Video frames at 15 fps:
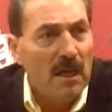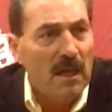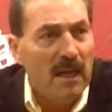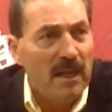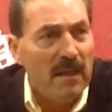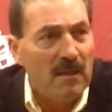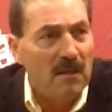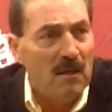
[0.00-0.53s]

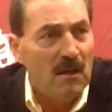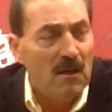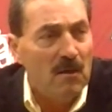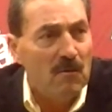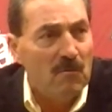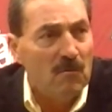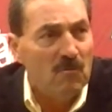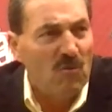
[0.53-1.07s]
And
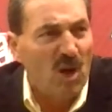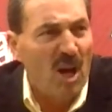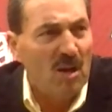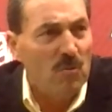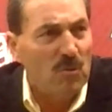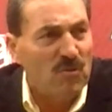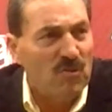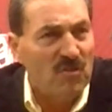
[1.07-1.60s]

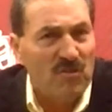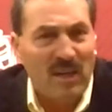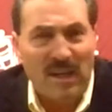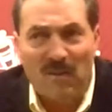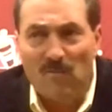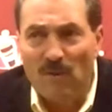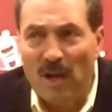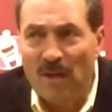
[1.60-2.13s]
Ron was a
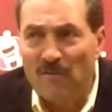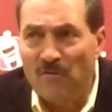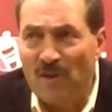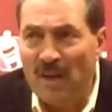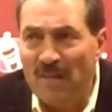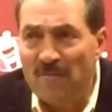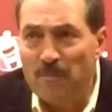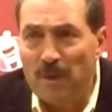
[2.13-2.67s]
2nd-round
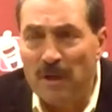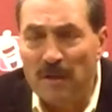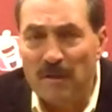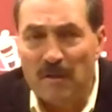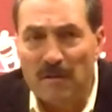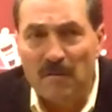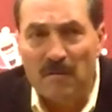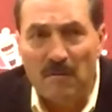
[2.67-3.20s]
draft pick
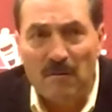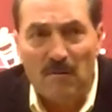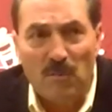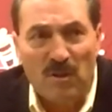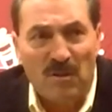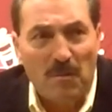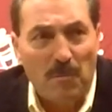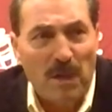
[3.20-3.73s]

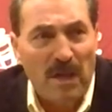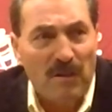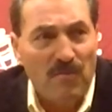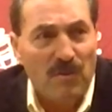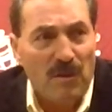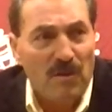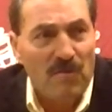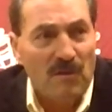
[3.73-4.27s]
with the
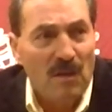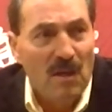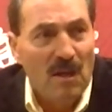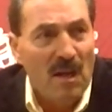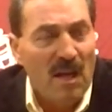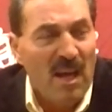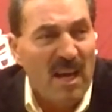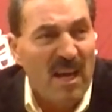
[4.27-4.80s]
Patriots,
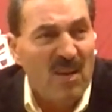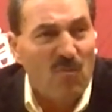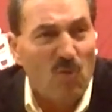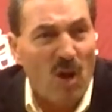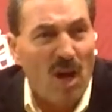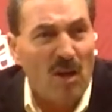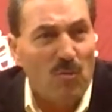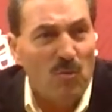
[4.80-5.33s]
and
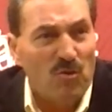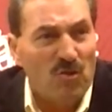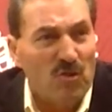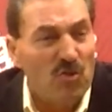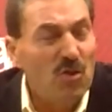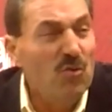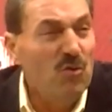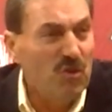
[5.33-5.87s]
Ron was a
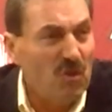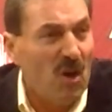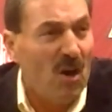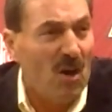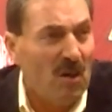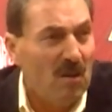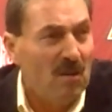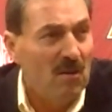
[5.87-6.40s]

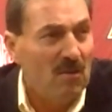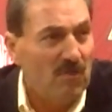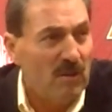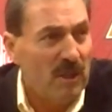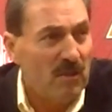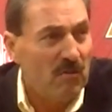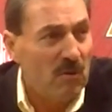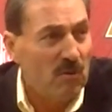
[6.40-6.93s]
2-star
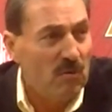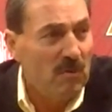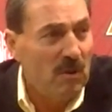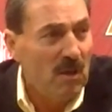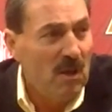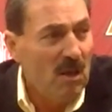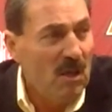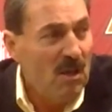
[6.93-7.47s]
recruit.
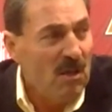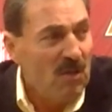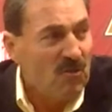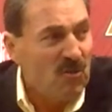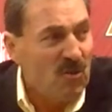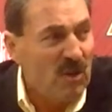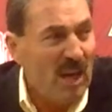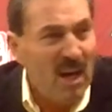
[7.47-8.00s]

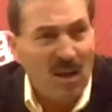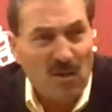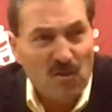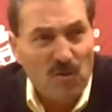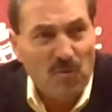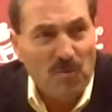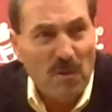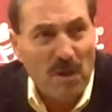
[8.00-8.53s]
So now I'll
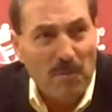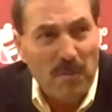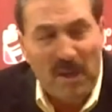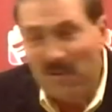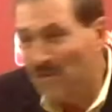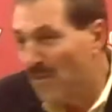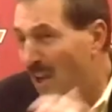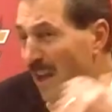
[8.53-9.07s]
use my
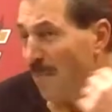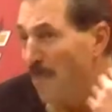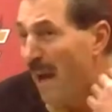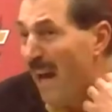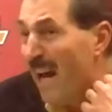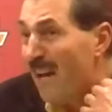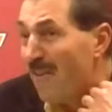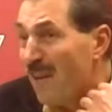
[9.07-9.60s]
Penn State
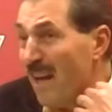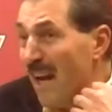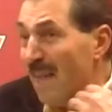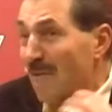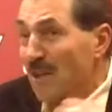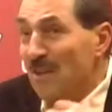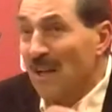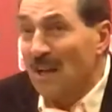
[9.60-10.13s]
math and
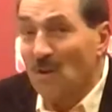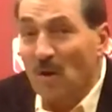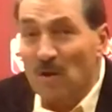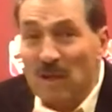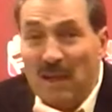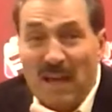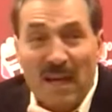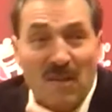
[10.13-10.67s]
average that all
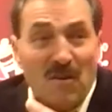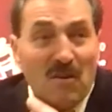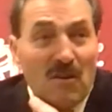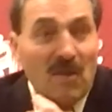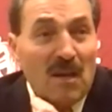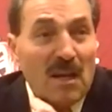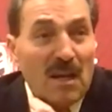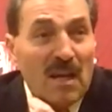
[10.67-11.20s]
together,
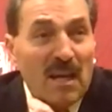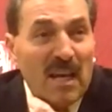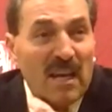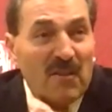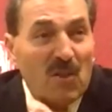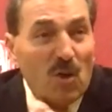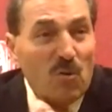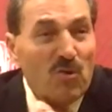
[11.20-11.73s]

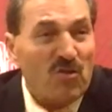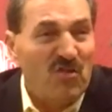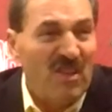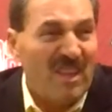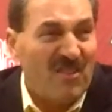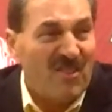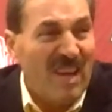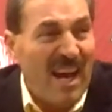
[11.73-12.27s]
and those
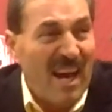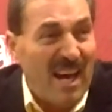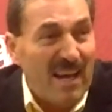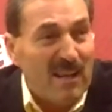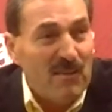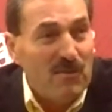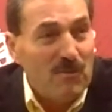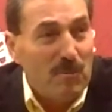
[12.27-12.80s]
6
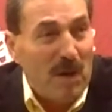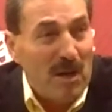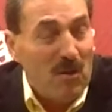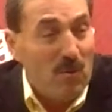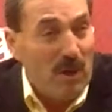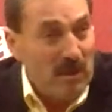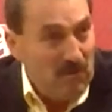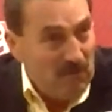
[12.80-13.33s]
guys, by the
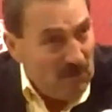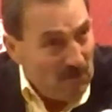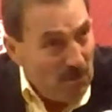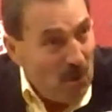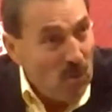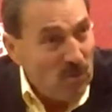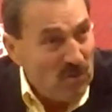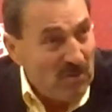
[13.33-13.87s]
way, the
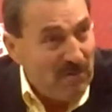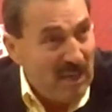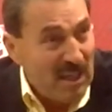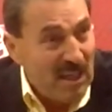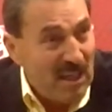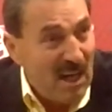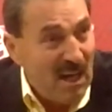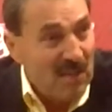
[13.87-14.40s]
most of
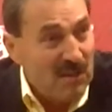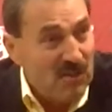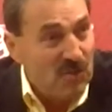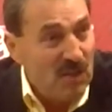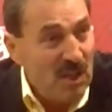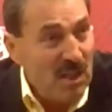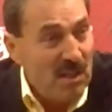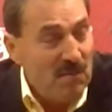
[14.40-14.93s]
any
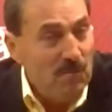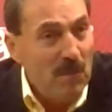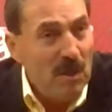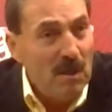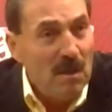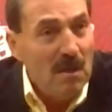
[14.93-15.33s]
college team,